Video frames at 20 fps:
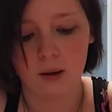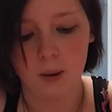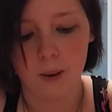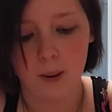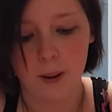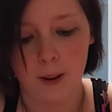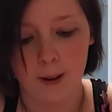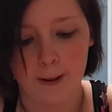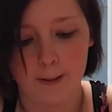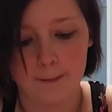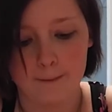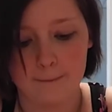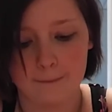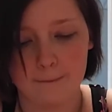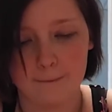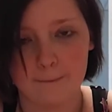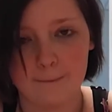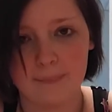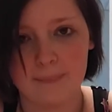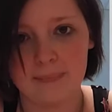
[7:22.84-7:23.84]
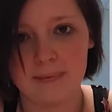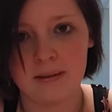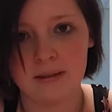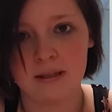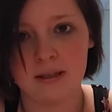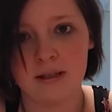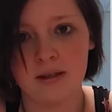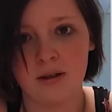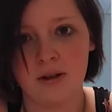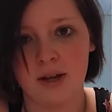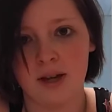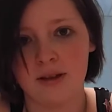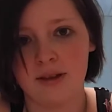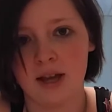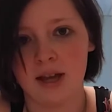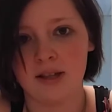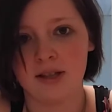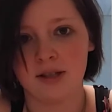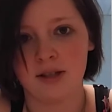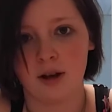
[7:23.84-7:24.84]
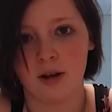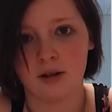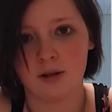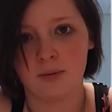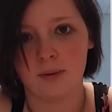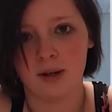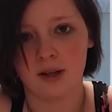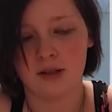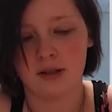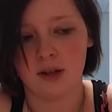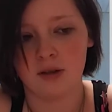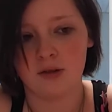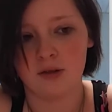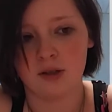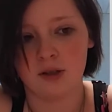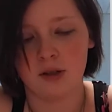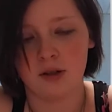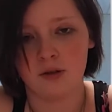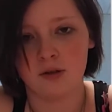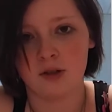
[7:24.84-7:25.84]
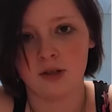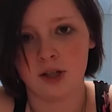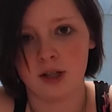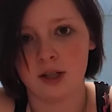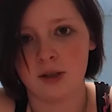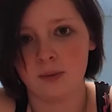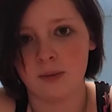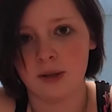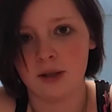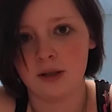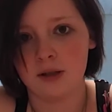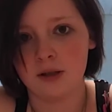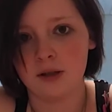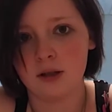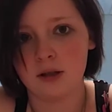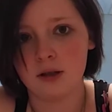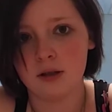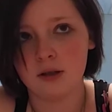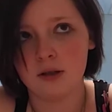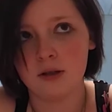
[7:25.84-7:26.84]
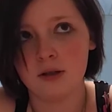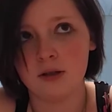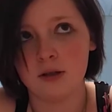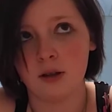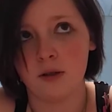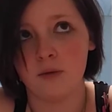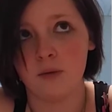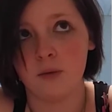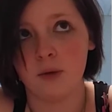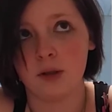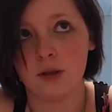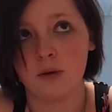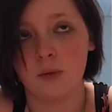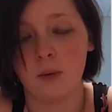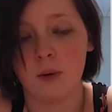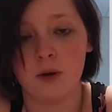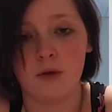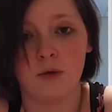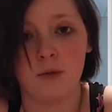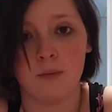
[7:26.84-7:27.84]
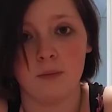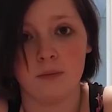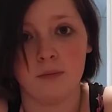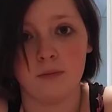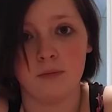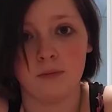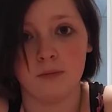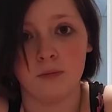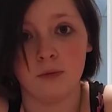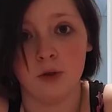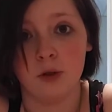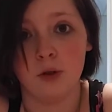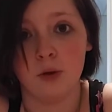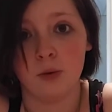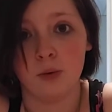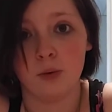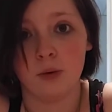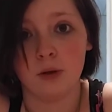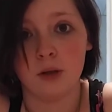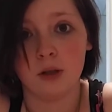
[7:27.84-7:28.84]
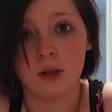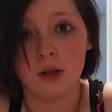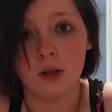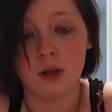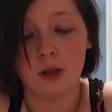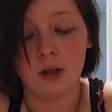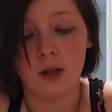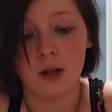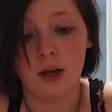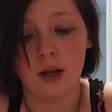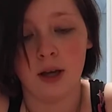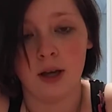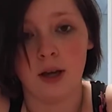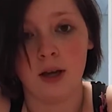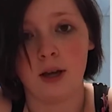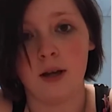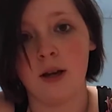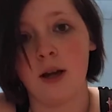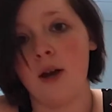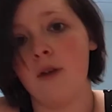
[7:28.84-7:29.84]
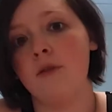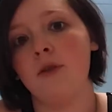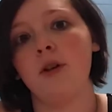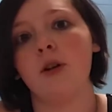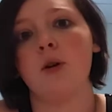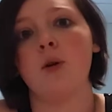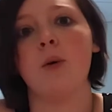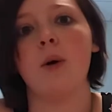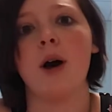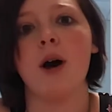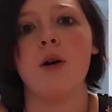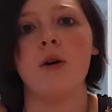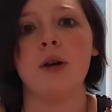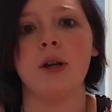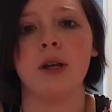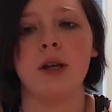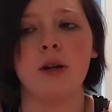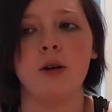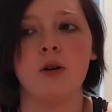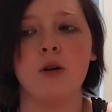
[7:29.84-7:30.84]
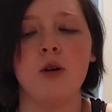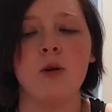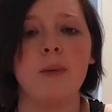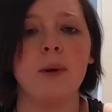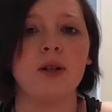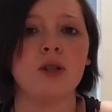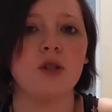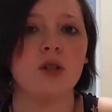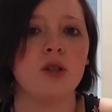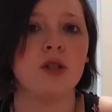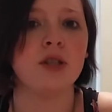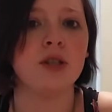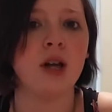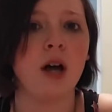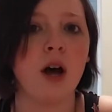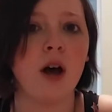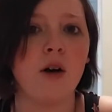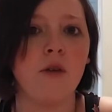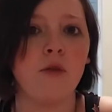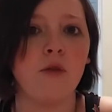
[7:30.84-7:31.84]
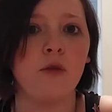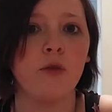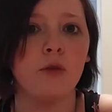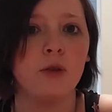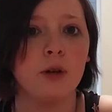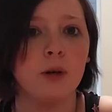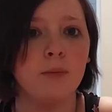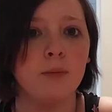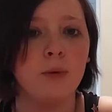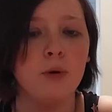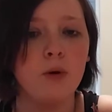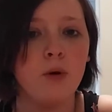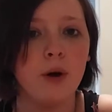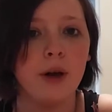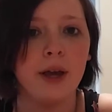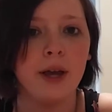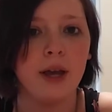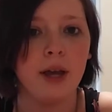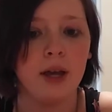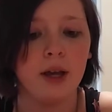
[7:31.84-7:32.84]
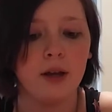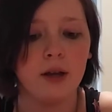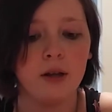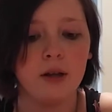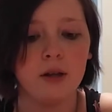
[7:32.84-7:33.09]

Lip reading: So yeah, that sucks because I was, 6 weeks, 7 weeks away from due, and having to go out and get a whole bunch of stuff for a boy